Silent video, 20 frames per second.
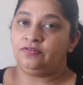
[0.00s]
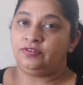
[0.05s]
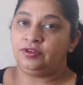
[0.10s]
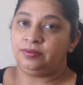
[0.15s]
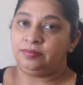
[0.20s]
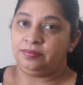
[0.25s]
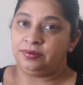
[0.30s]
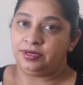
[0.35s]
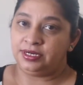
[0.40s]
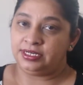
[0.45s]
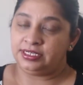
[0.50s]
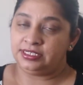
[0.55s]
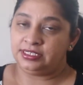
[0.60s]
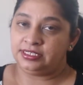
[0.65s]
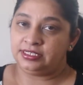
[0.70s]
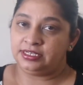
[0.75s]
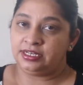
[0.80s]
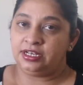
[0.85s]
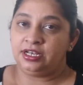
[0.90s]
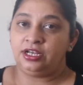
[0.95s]
the
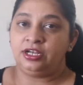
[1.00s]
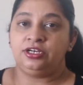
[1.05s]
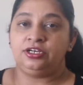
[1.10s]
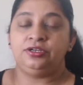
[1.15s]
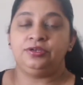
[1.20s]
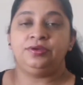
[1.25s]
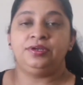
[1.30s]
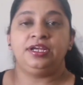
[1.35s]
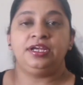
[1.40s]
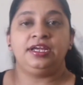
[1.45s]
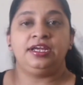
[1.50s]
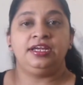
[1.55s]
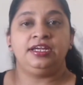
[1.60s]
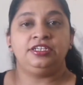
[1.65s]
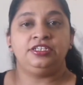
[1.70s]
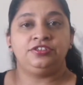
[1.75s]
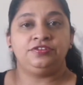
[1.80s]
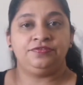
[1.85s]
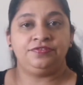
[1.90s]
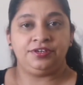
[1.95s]
breasts during
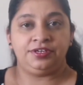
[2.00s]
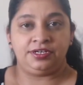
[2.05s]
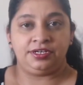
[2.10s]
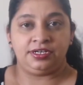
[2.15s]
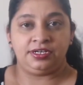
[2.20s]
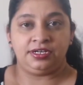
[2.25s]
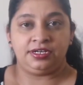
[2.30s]
each feed,